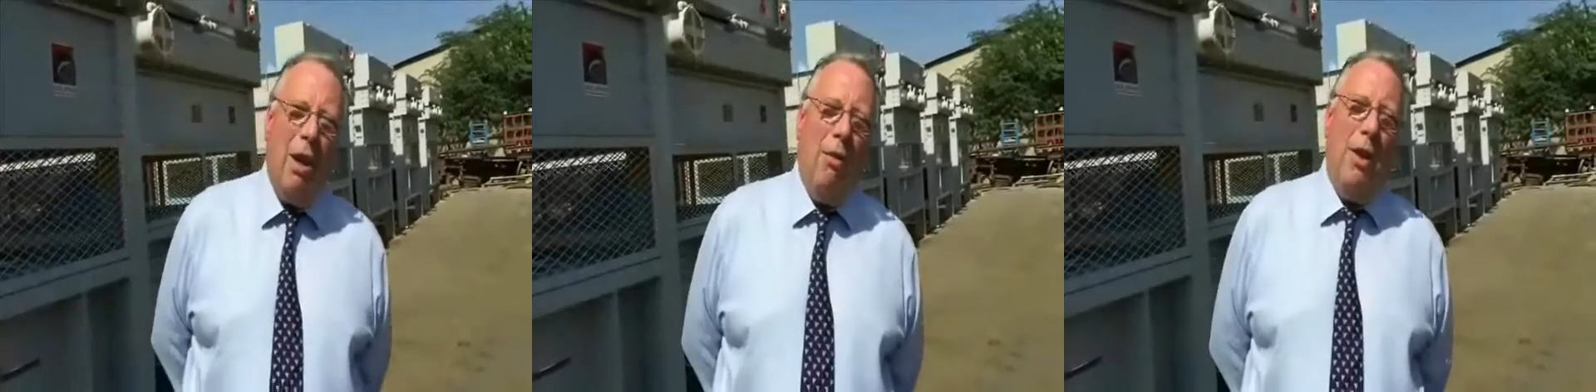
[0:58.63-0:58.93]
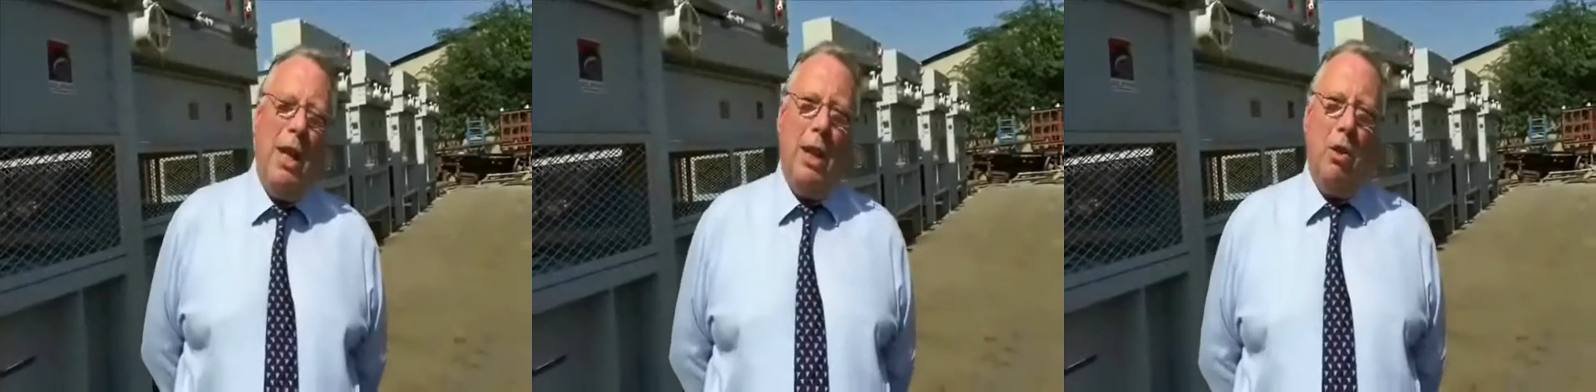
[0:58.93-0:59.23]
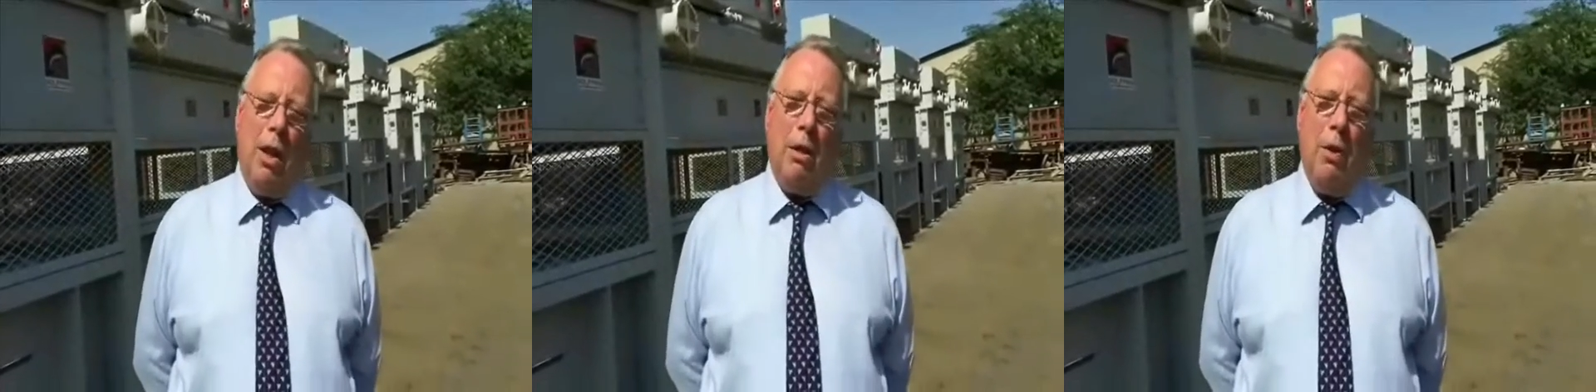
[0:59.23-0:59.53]
Dolphin
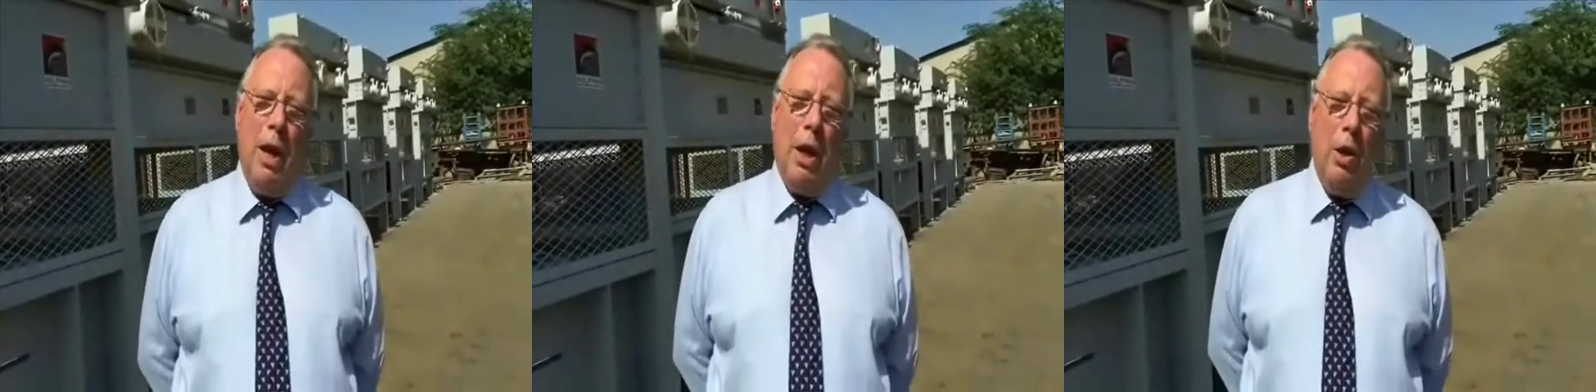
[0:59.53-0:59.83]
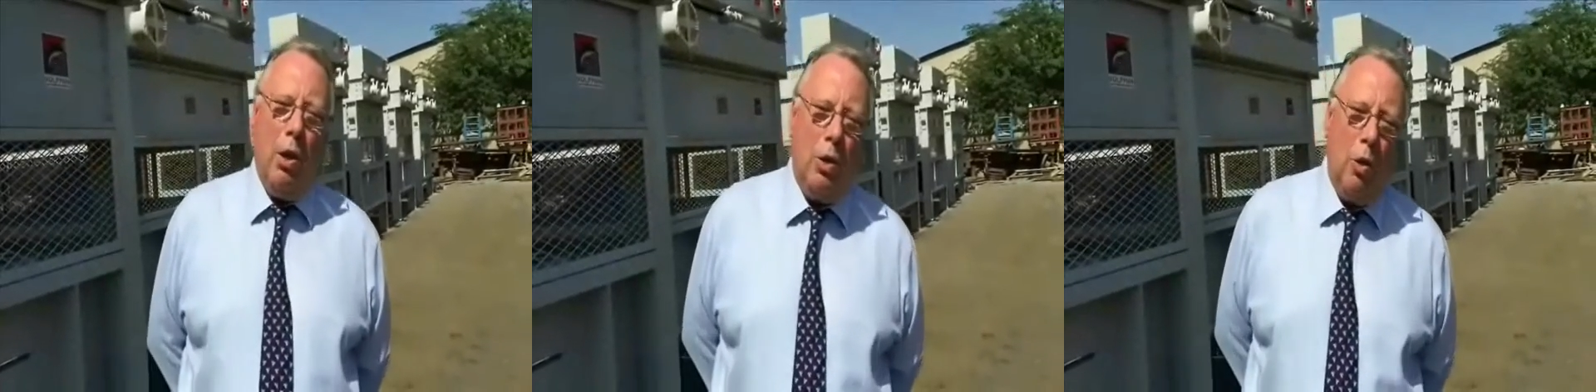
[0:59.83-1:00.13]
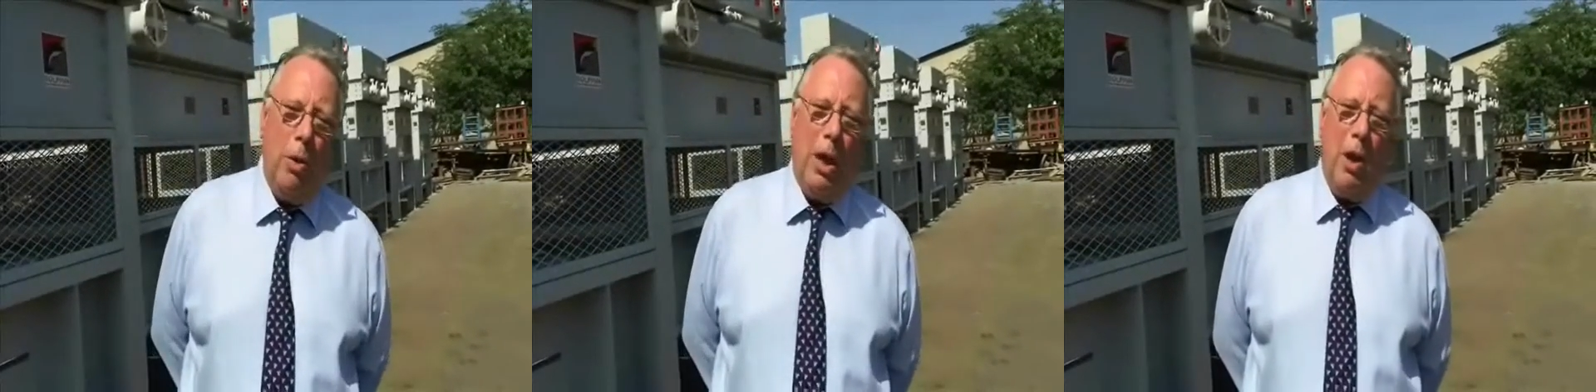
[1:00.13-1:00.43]
Heat Transfer can
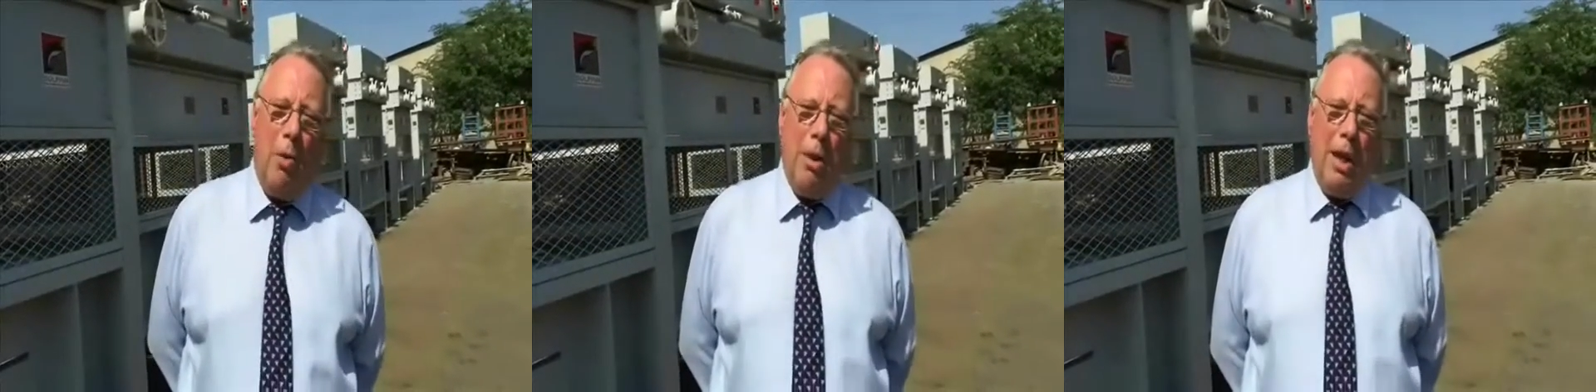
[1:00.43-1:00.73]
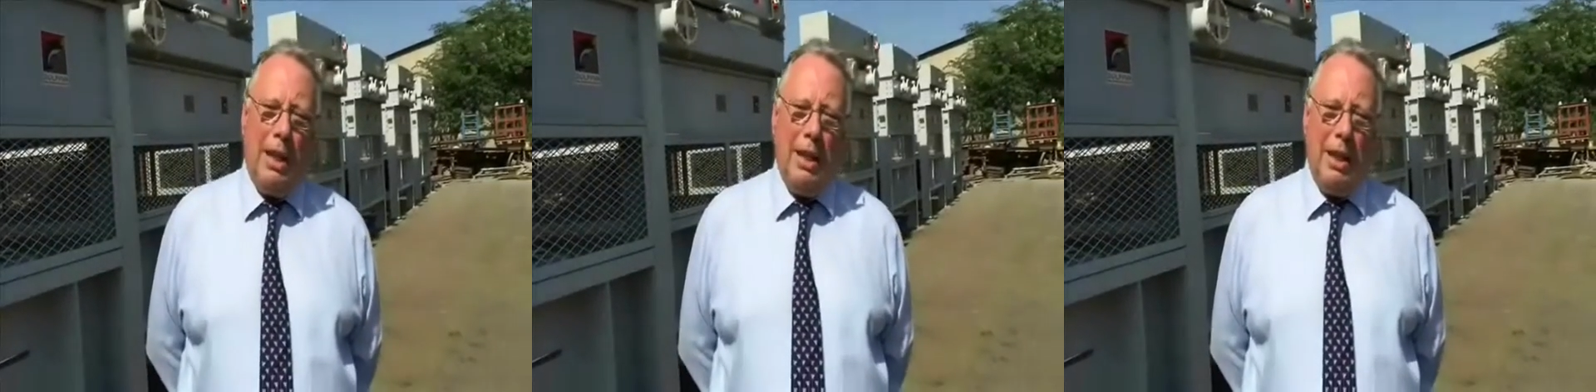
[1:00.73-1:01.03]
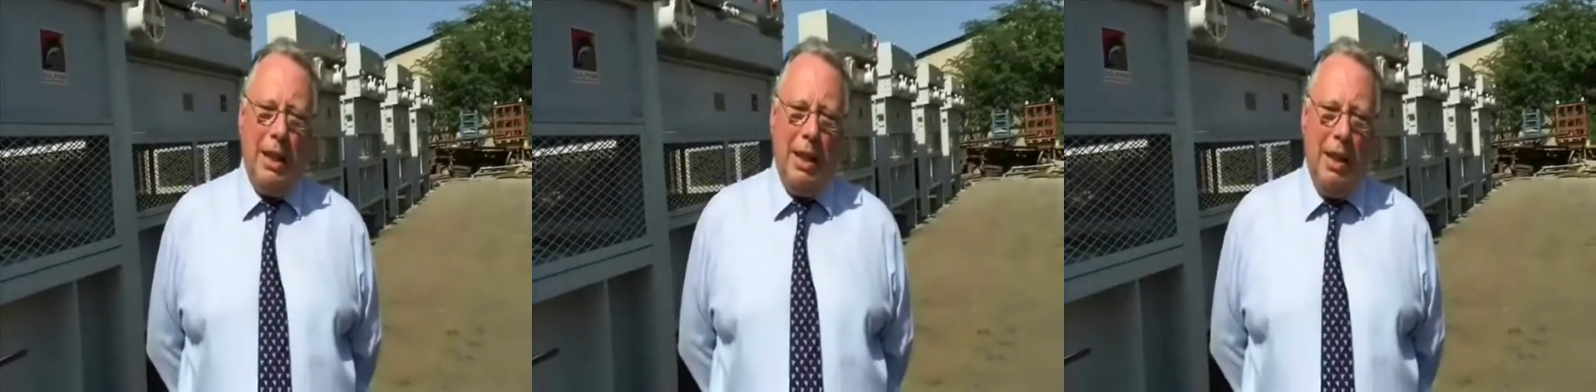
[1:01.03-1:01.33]
also be accommodated.
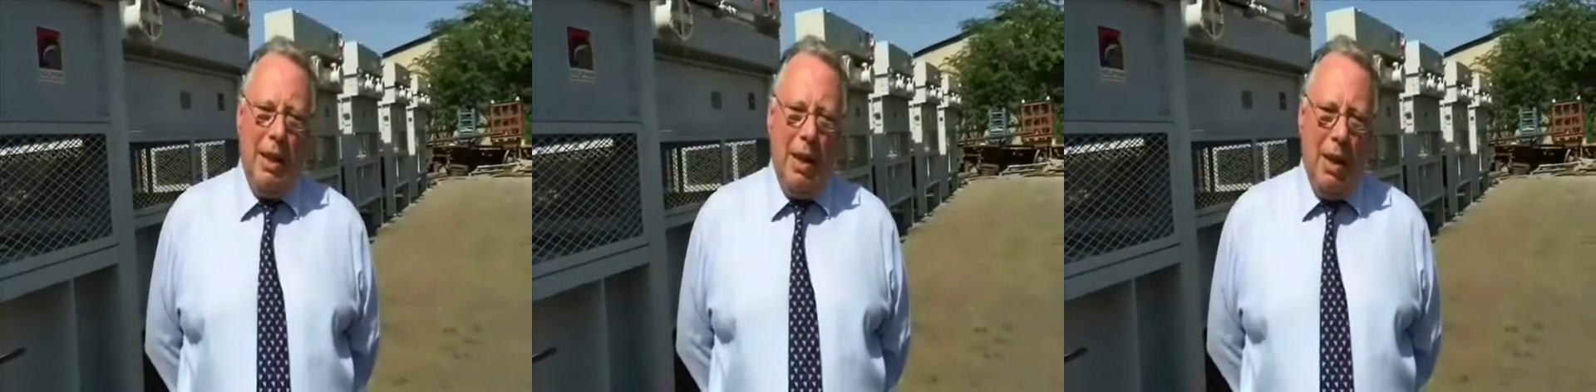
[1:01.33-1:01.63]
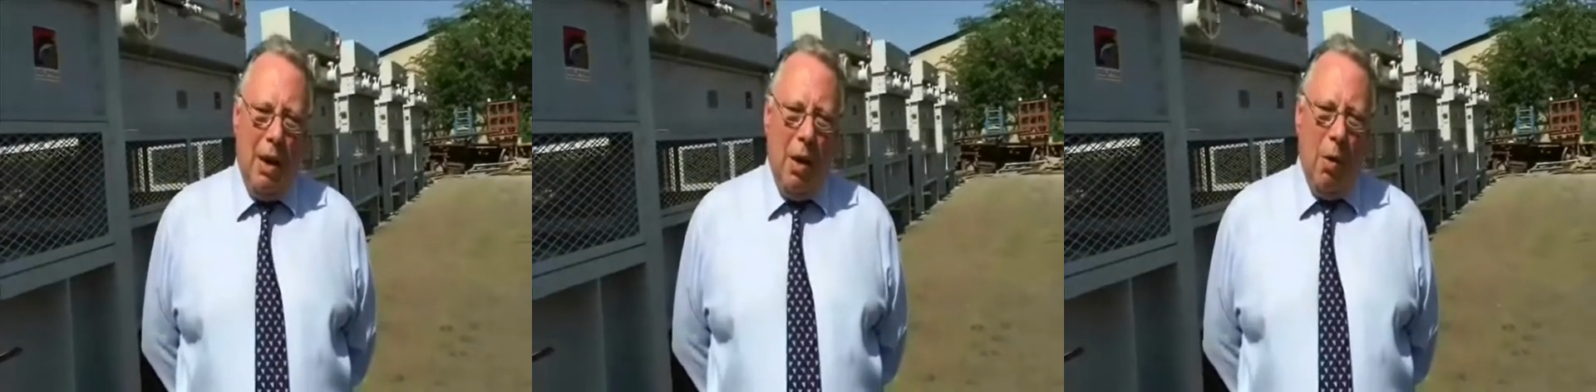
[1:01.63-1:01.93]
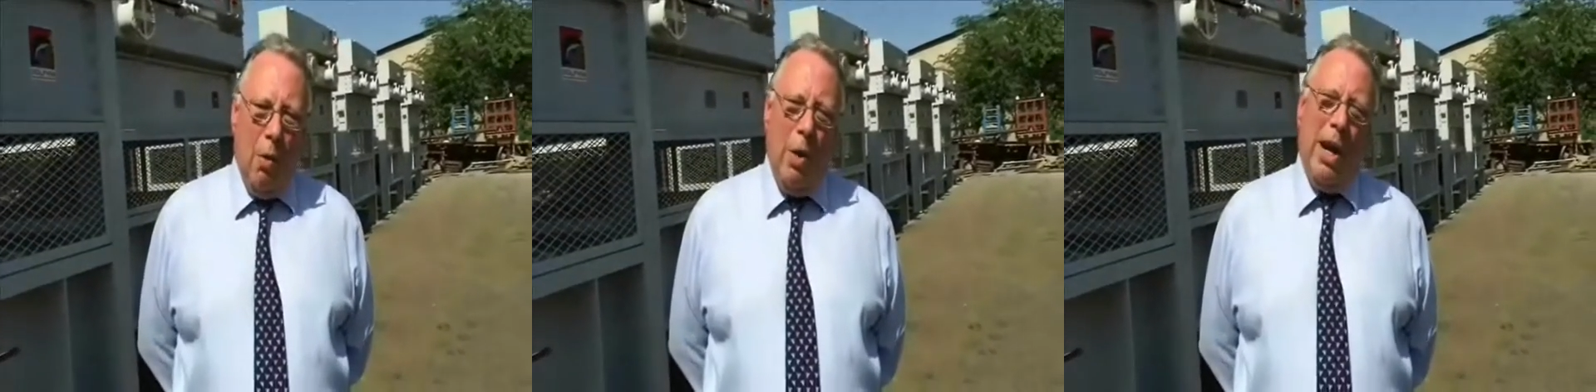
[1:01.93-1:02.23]

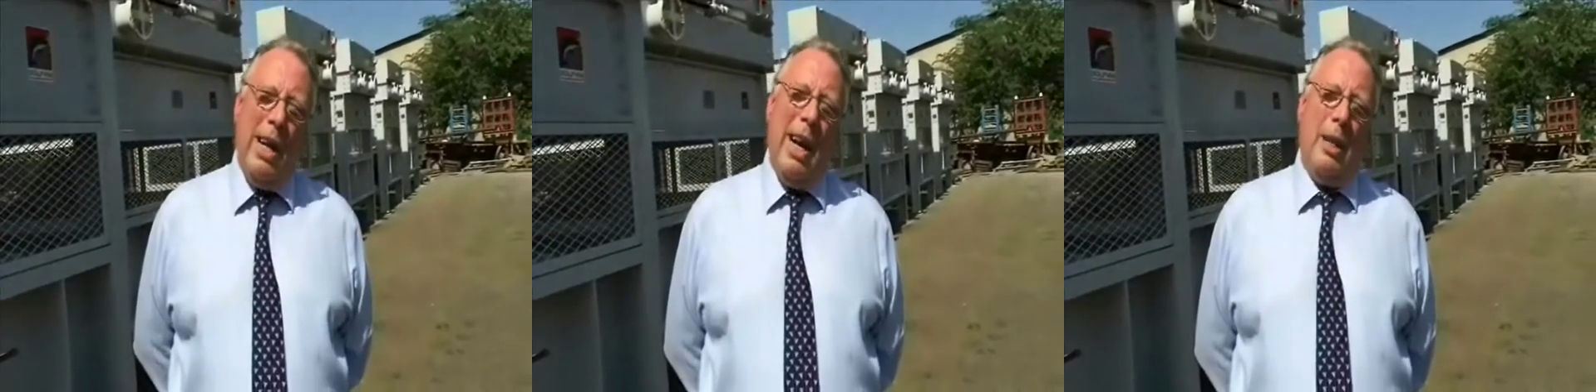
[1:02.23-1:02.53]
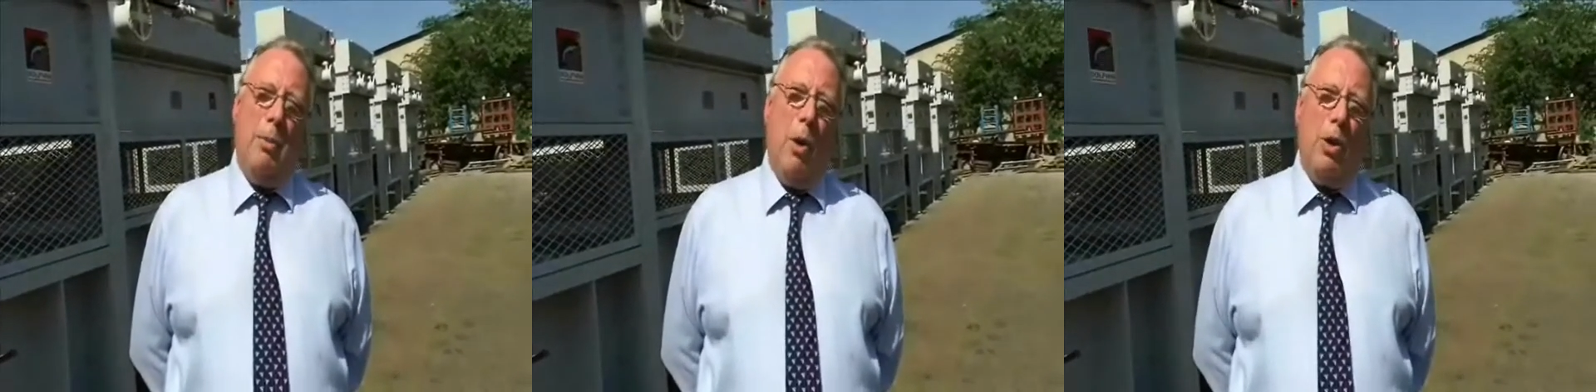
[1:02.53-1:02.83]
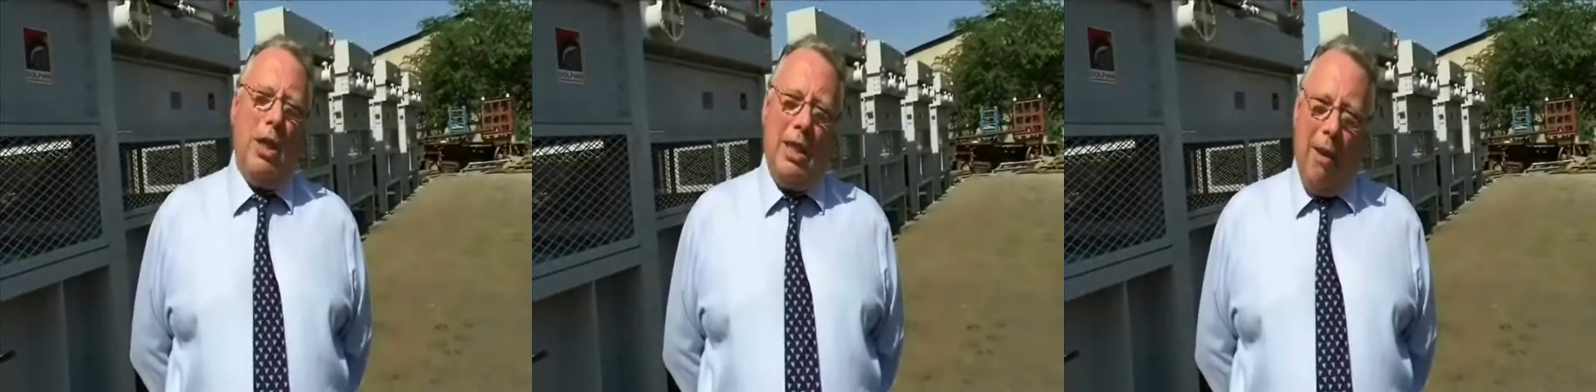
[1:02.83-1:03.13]
We
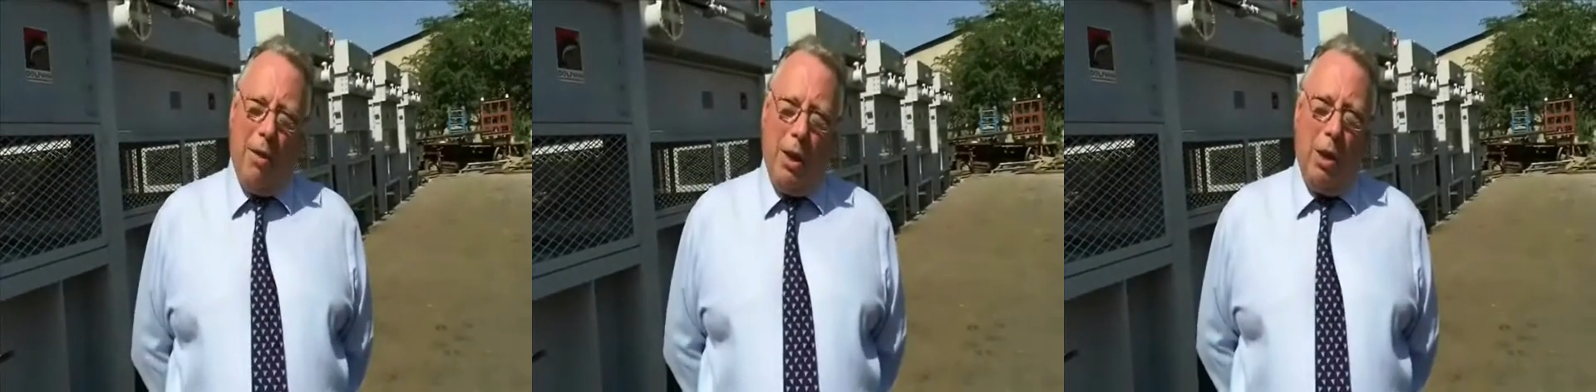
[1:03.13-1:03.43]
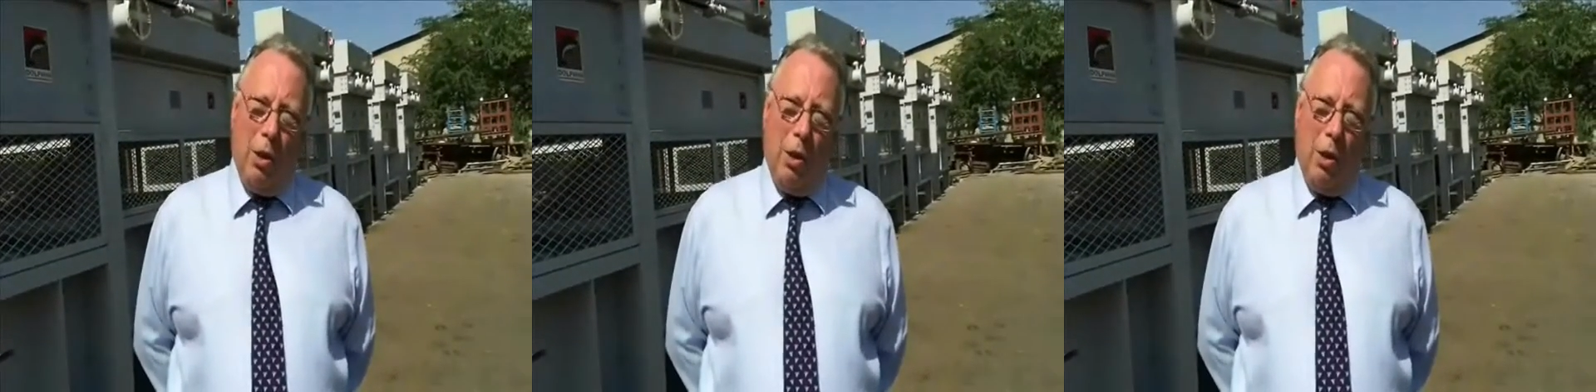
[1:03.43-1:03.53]
export to 70